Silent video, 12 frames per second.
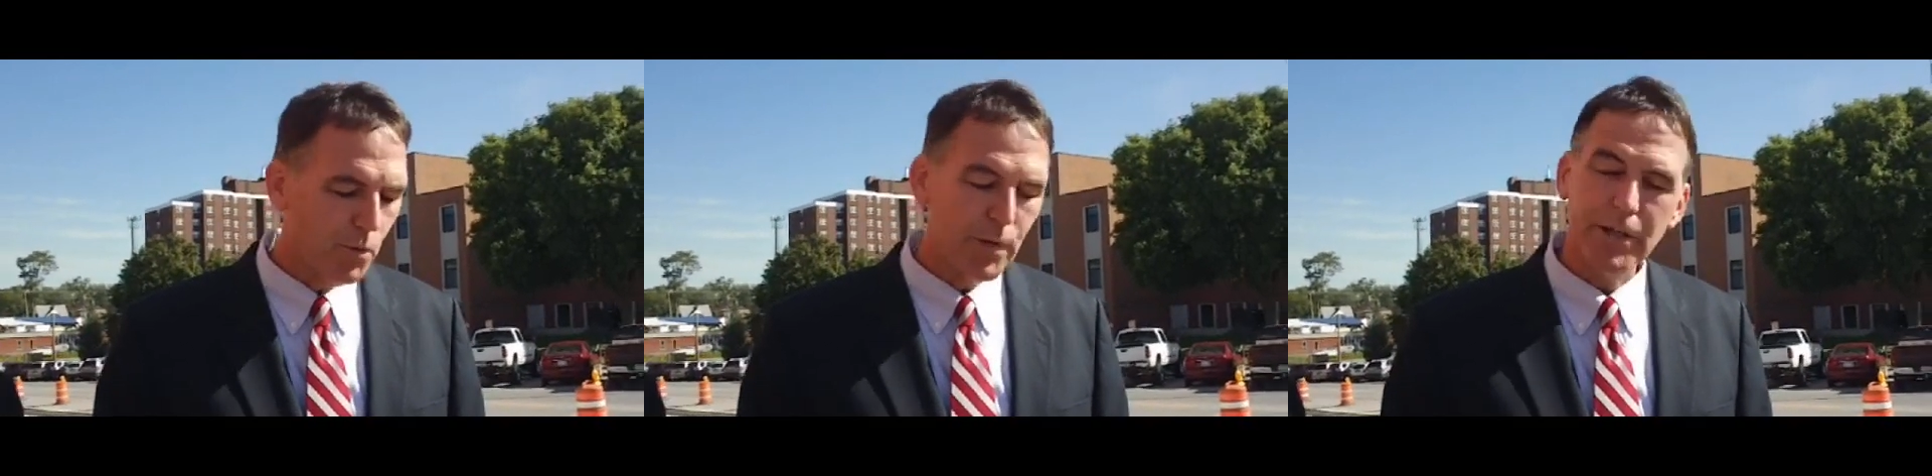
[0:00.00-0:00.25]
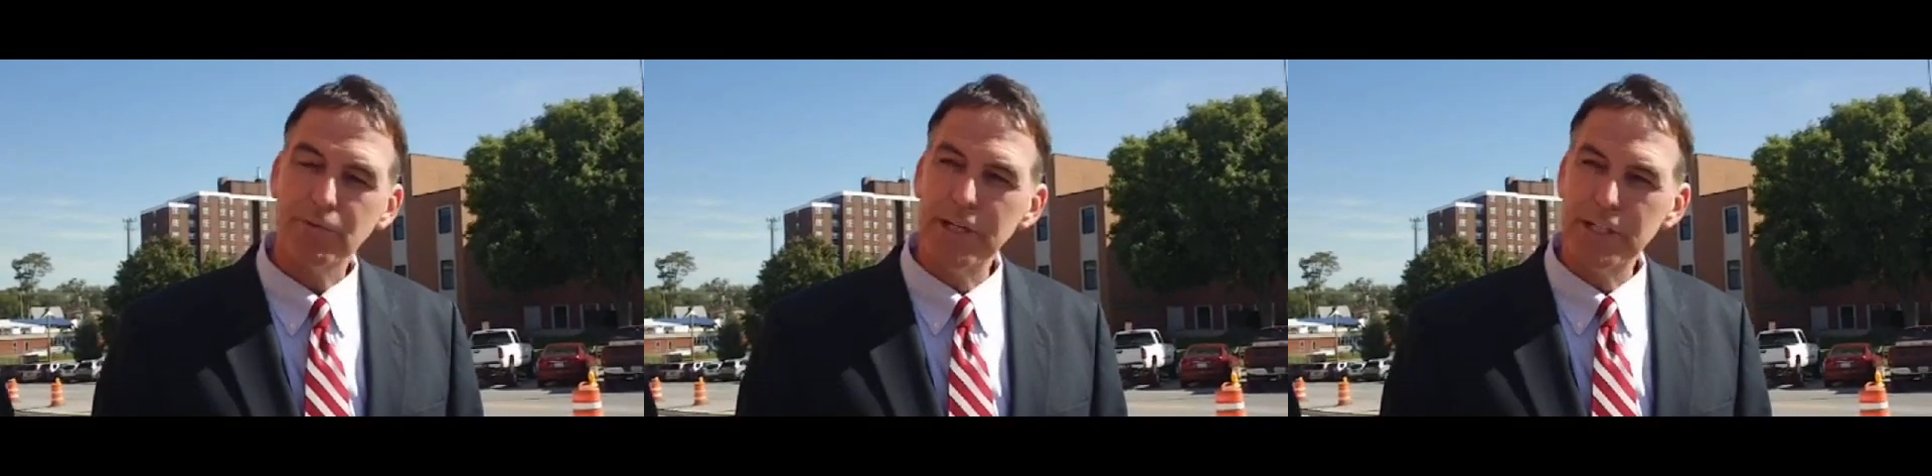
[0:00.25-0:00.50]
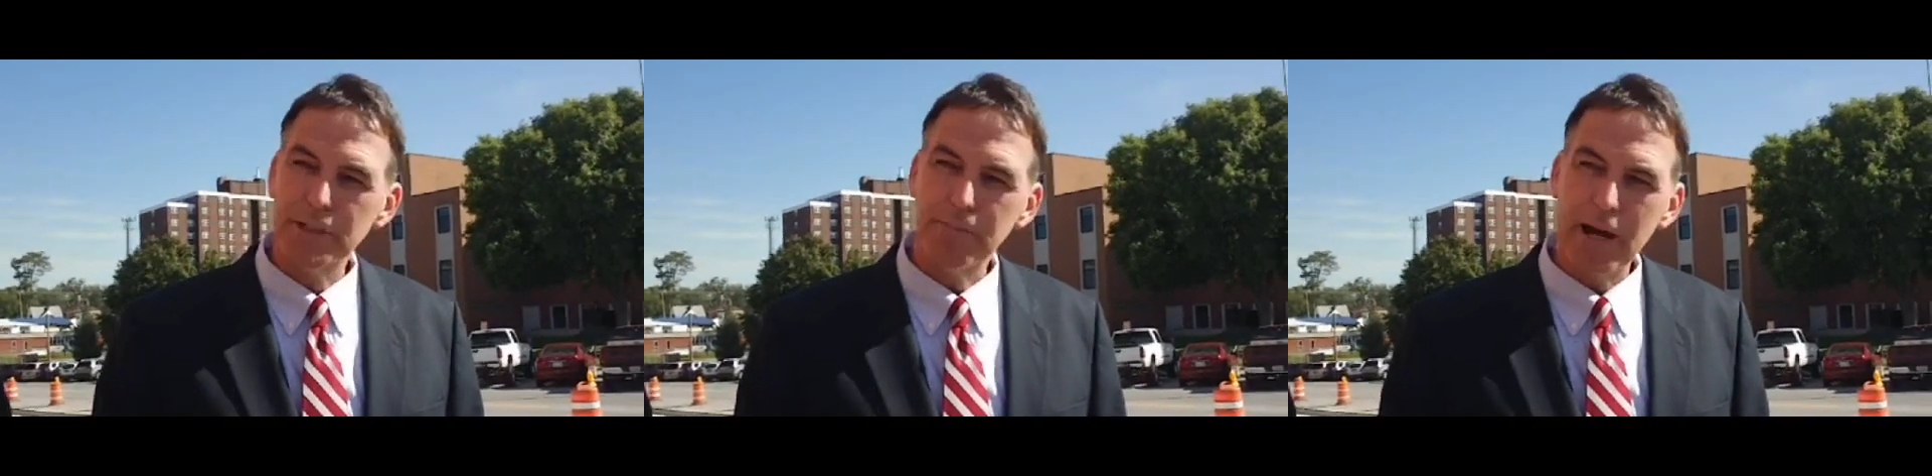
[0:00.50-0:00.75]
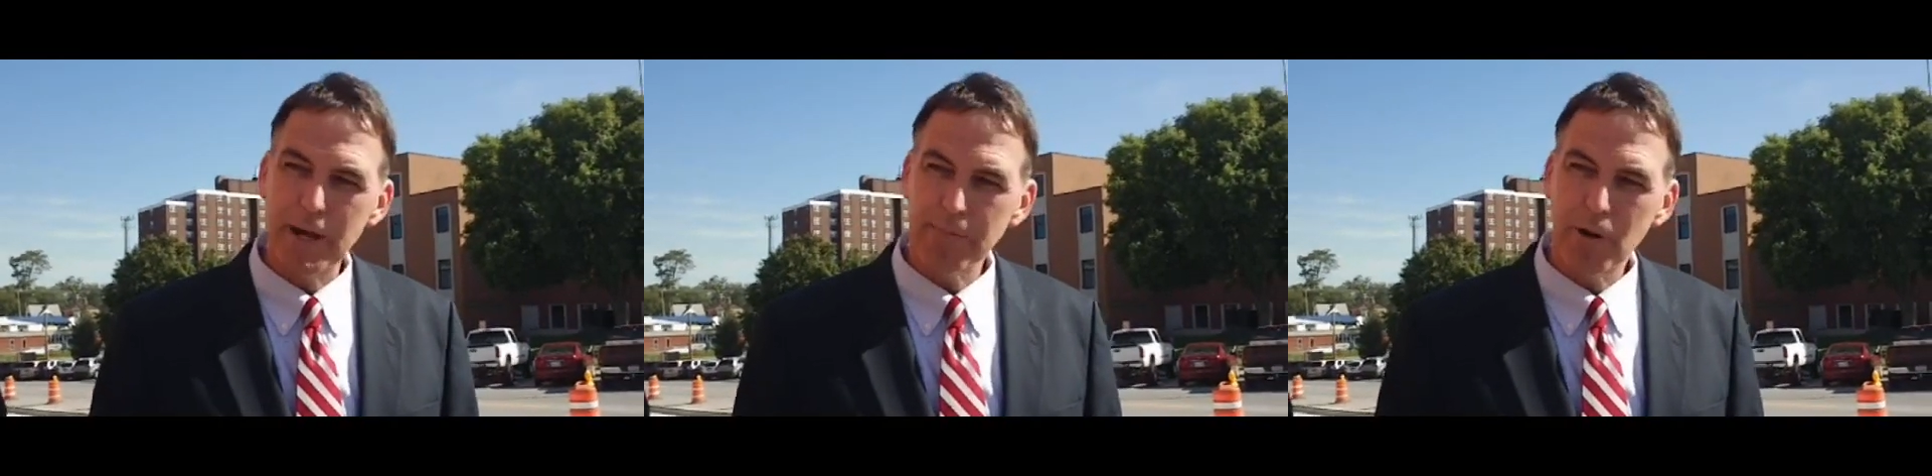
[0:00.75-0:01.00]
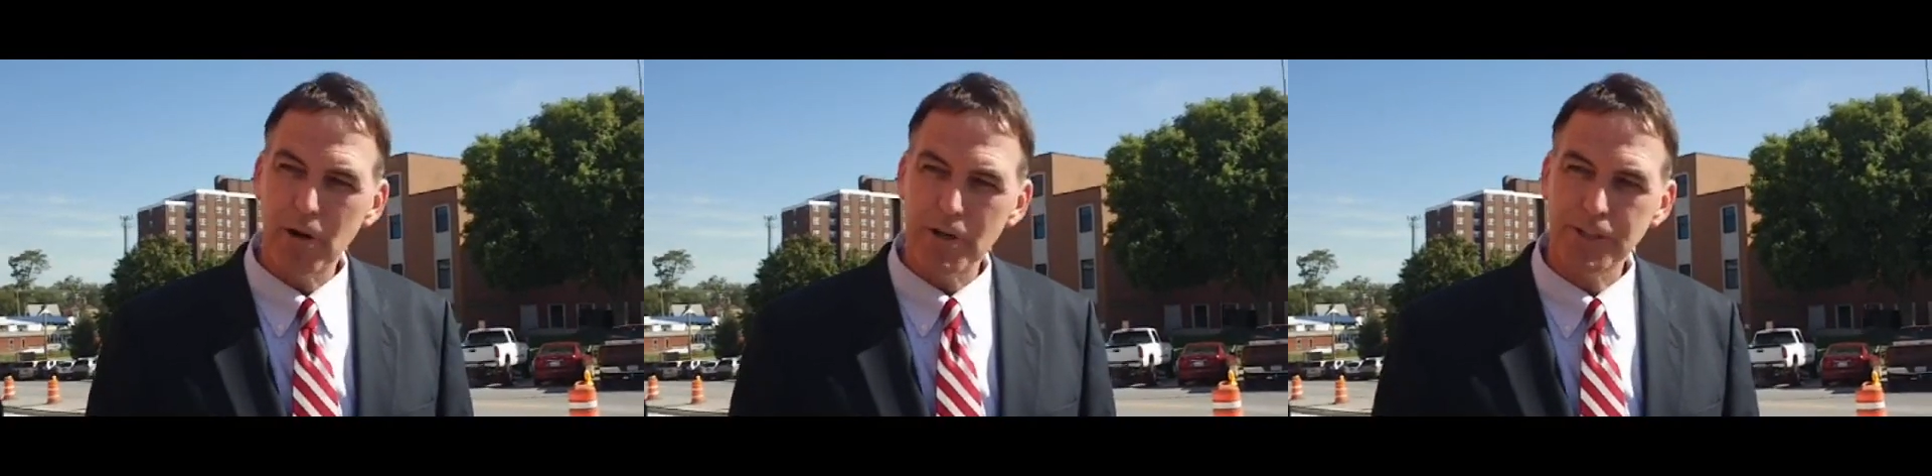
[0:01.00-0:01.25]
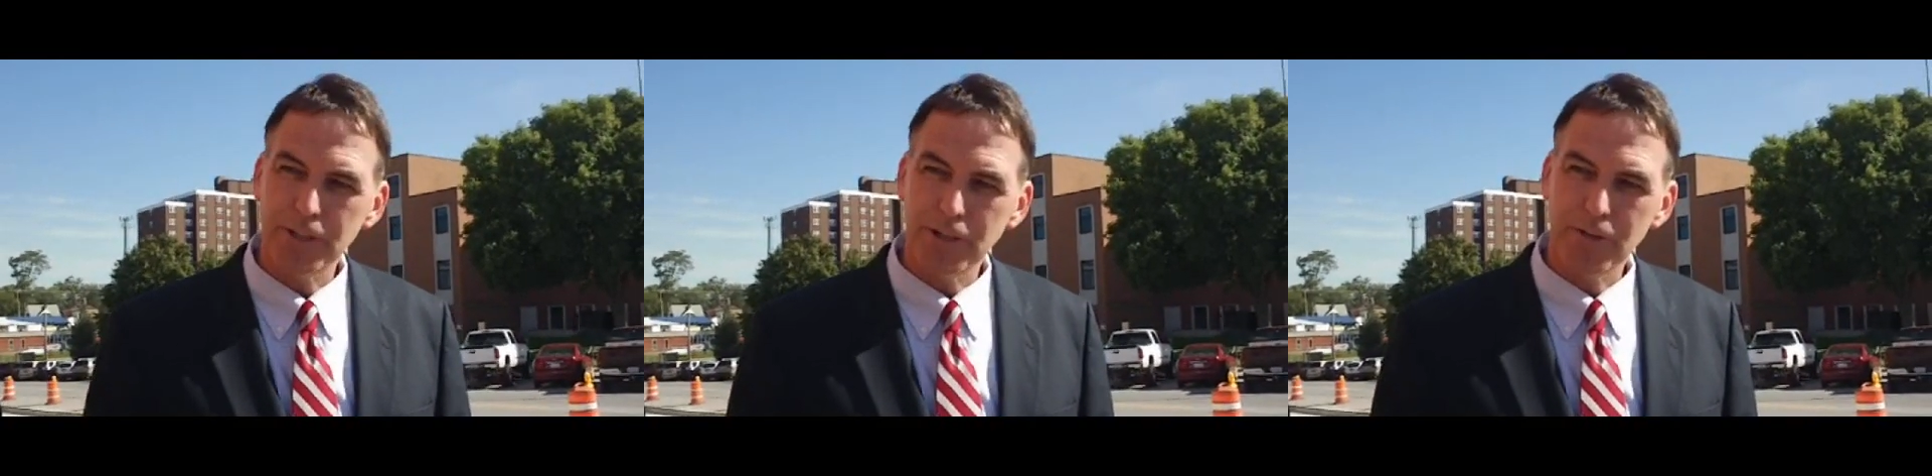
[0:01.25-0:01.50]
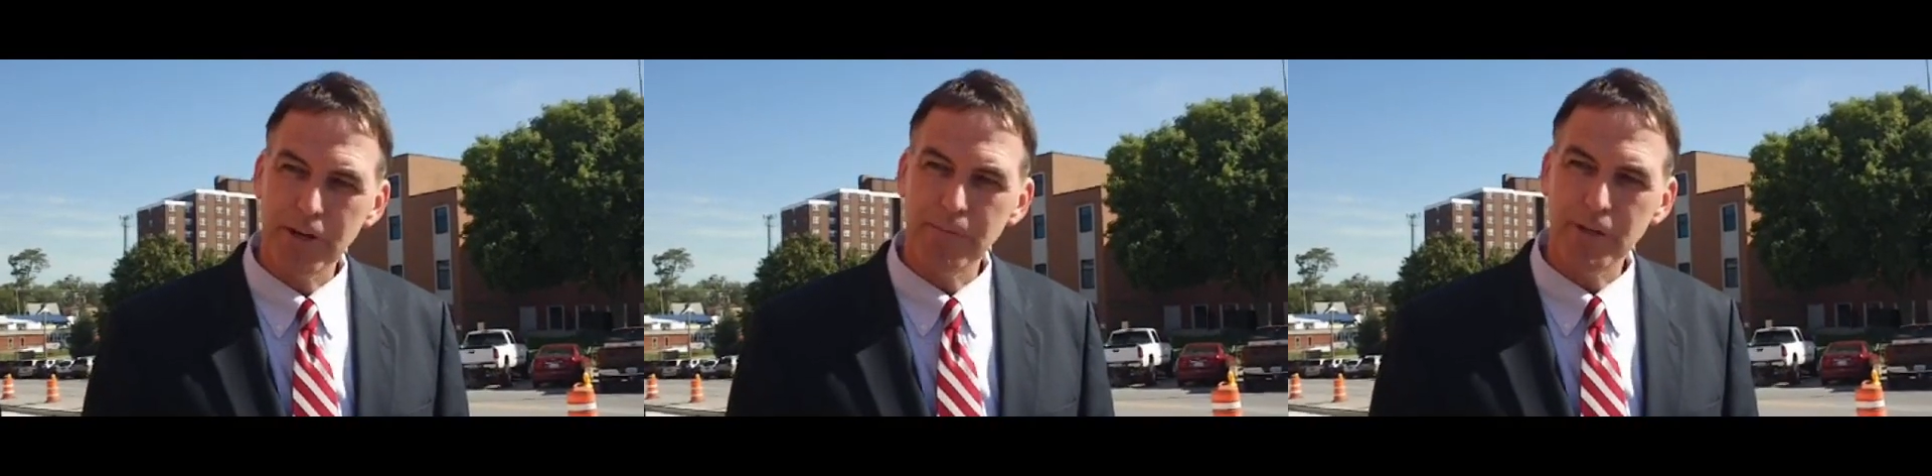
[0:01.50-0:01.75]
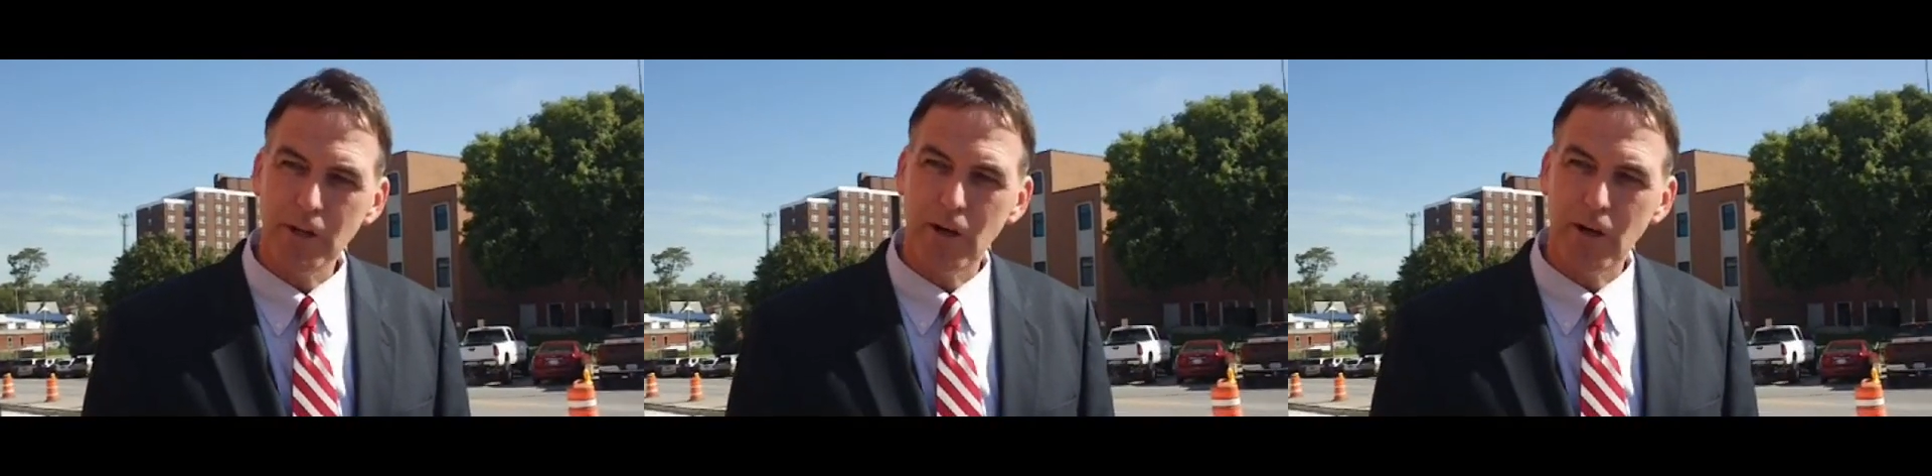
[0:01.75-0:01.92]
we can reach a bipartisan agreement